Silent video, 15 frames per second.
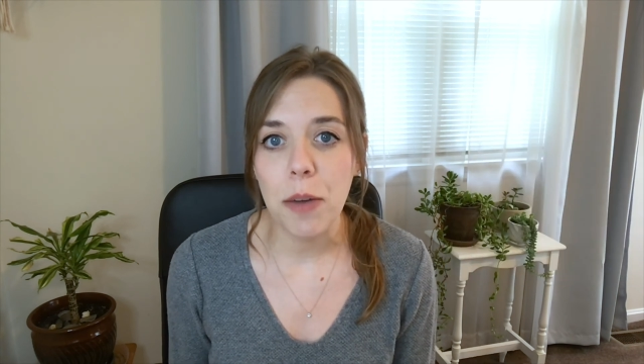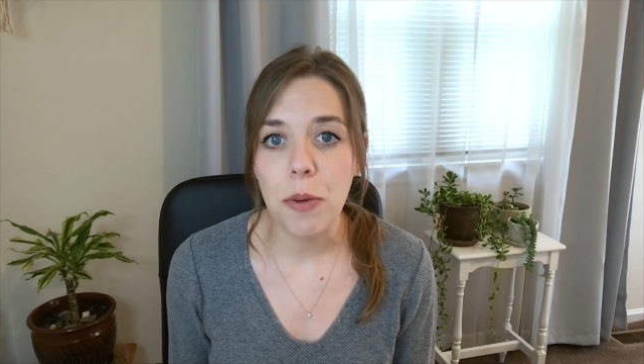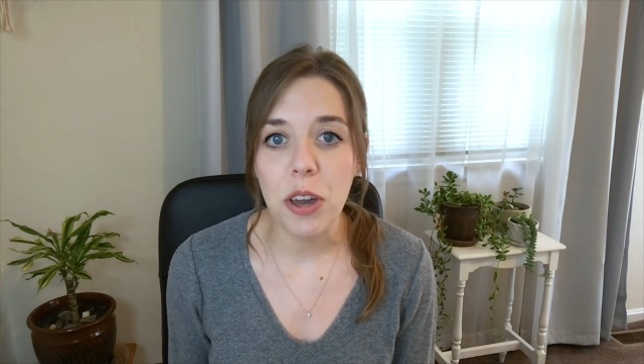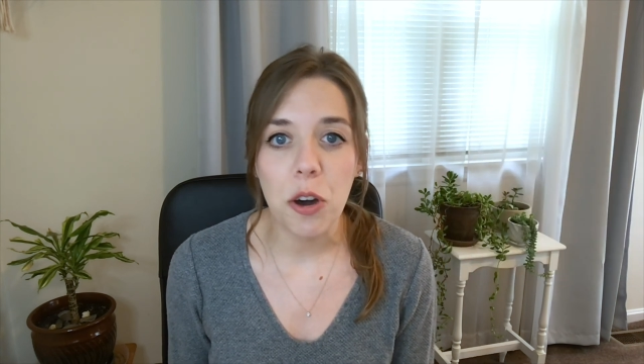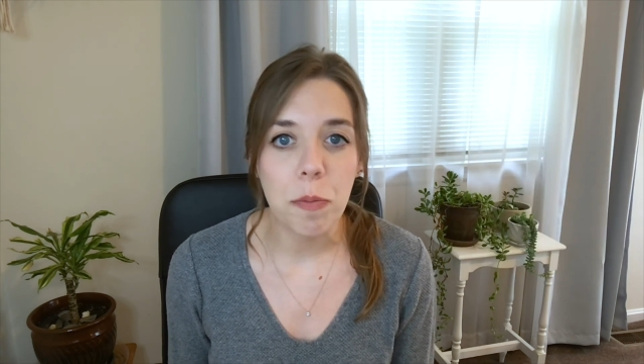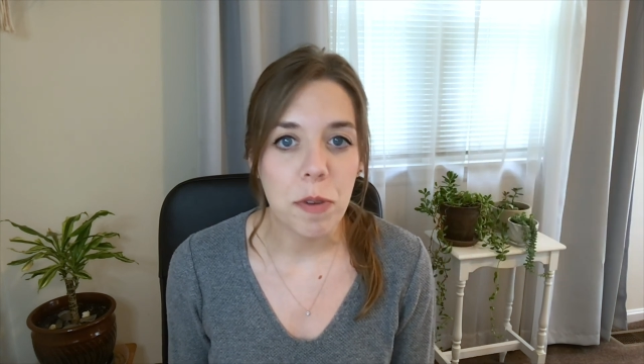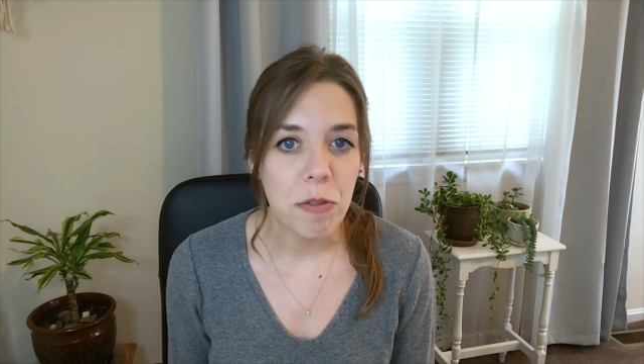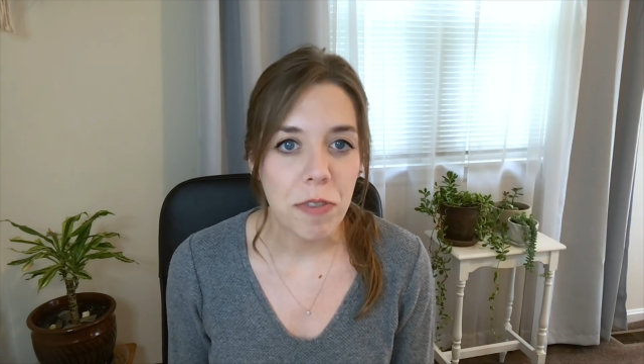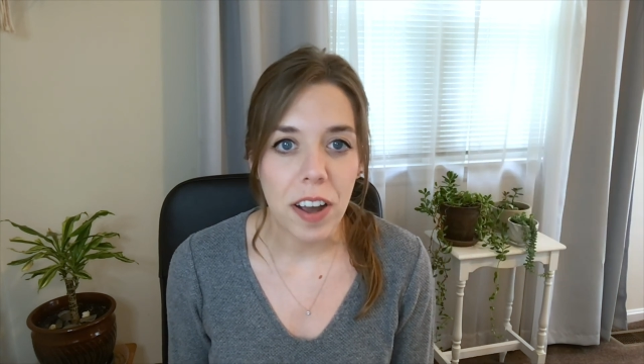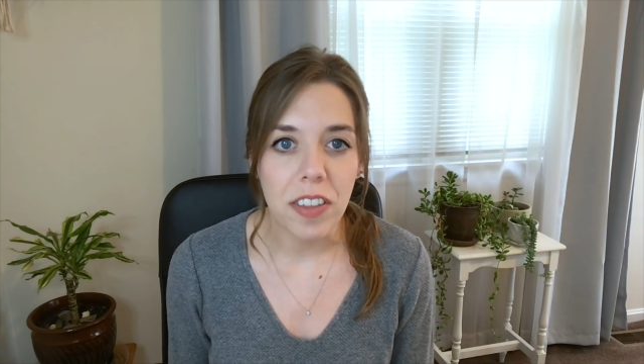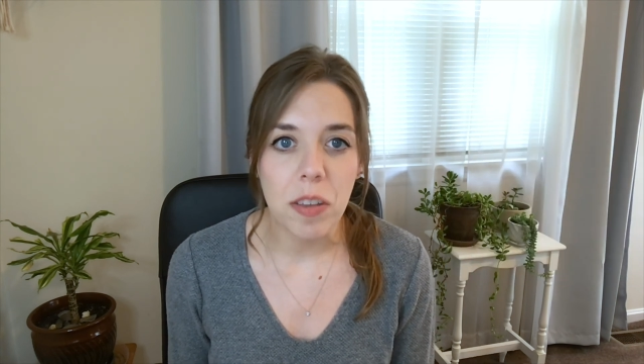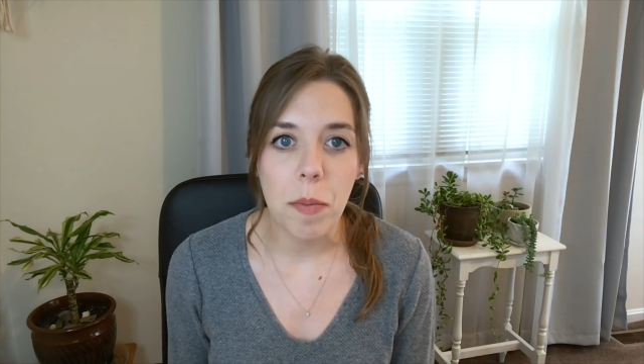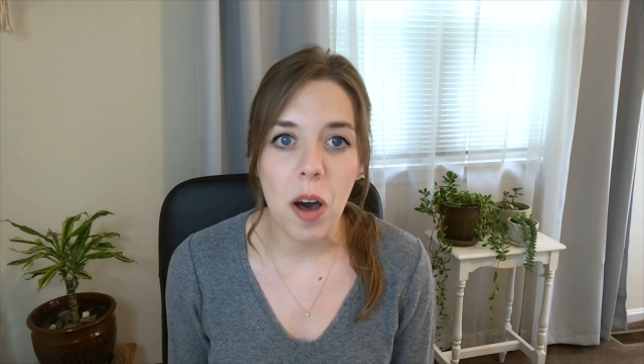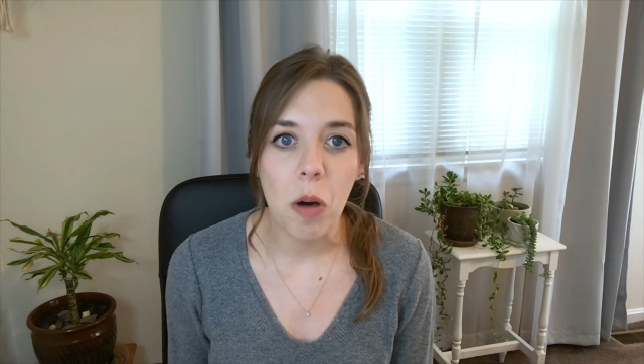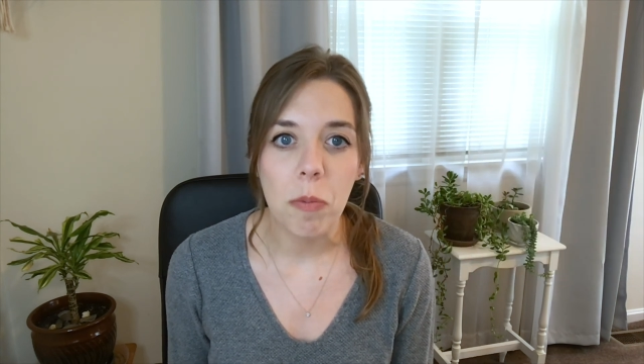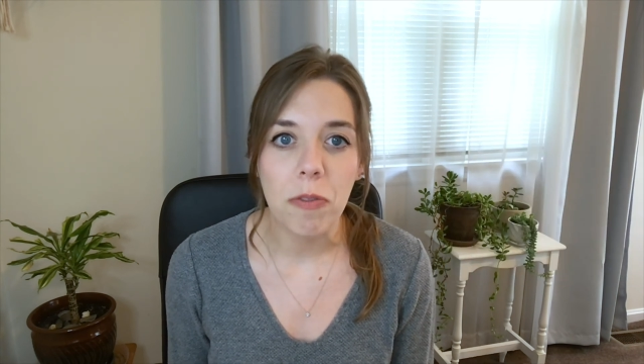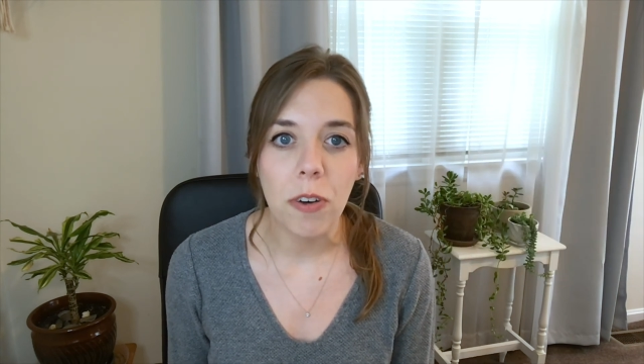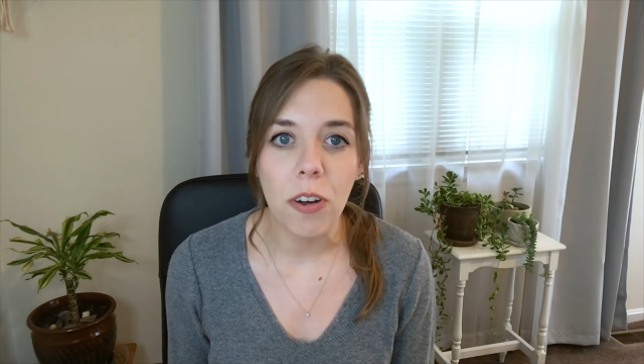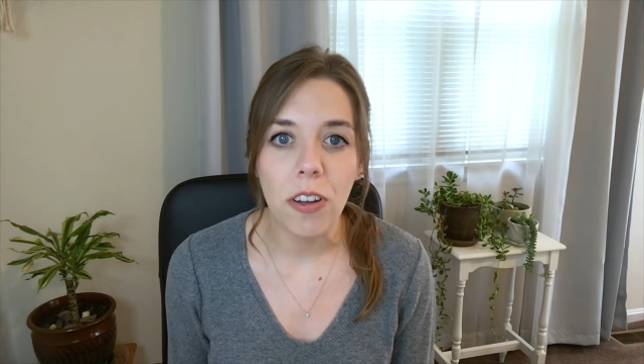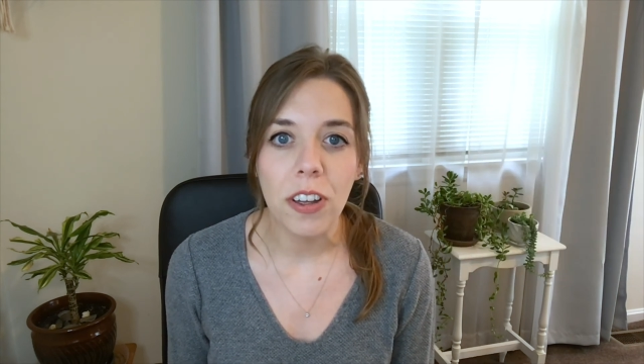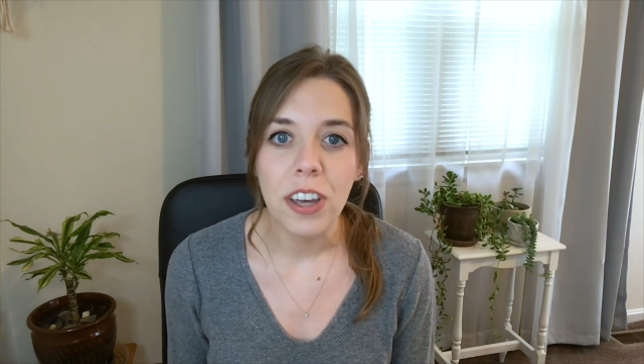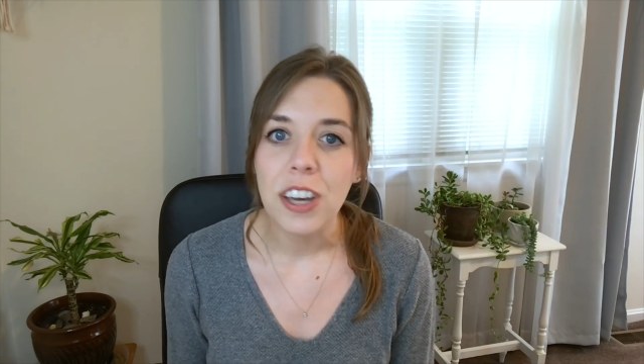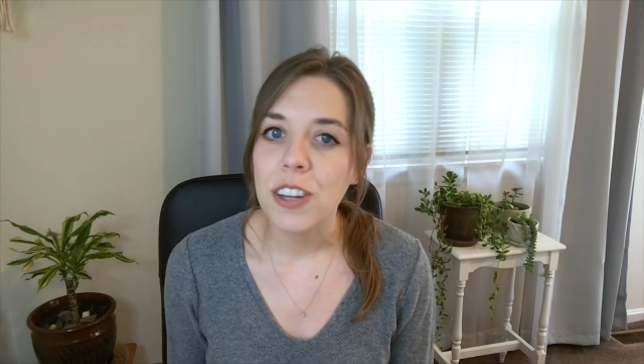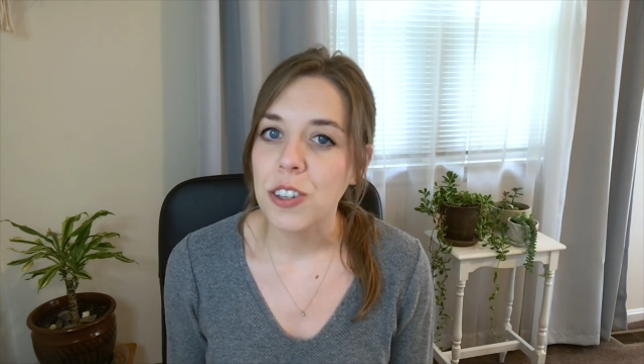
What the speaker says: We hope you find them helpful.